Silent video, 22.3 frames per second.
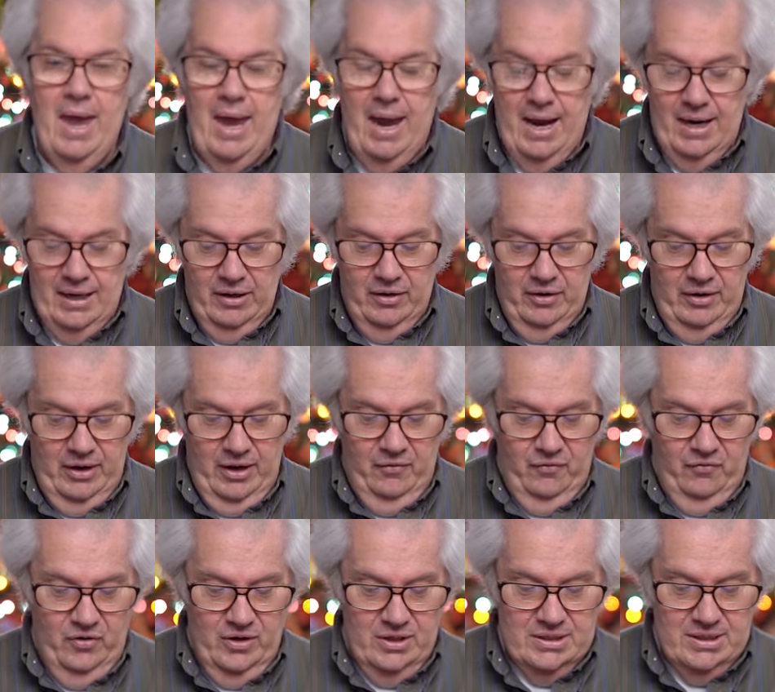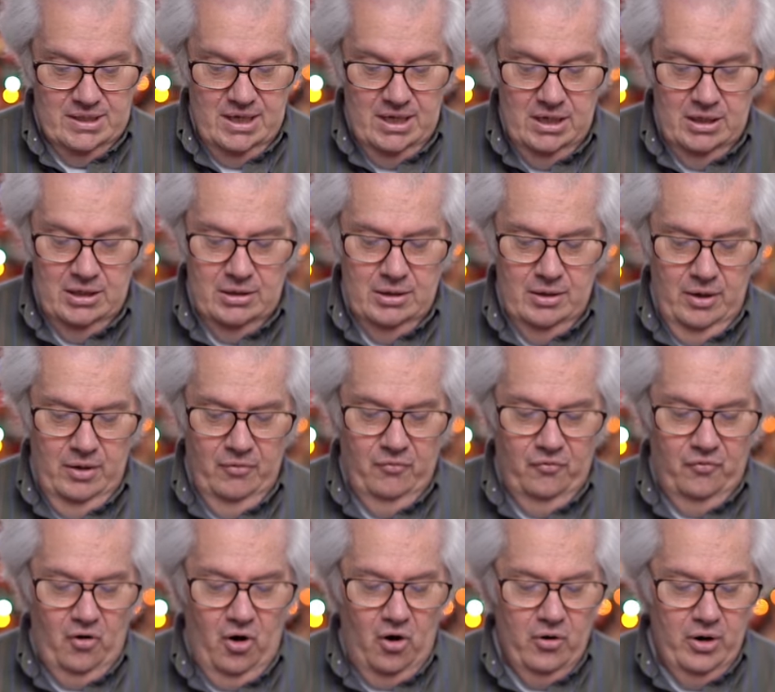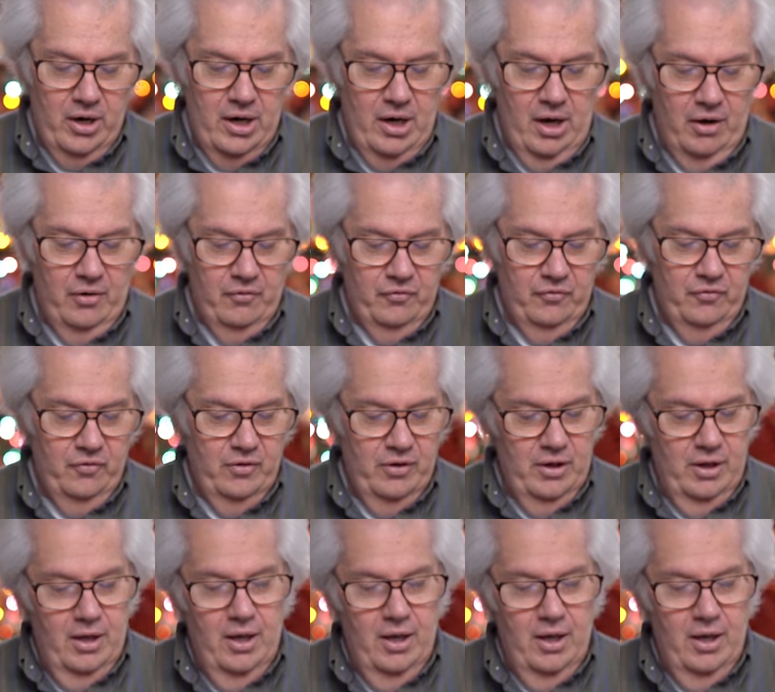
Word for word: And if it's in far enough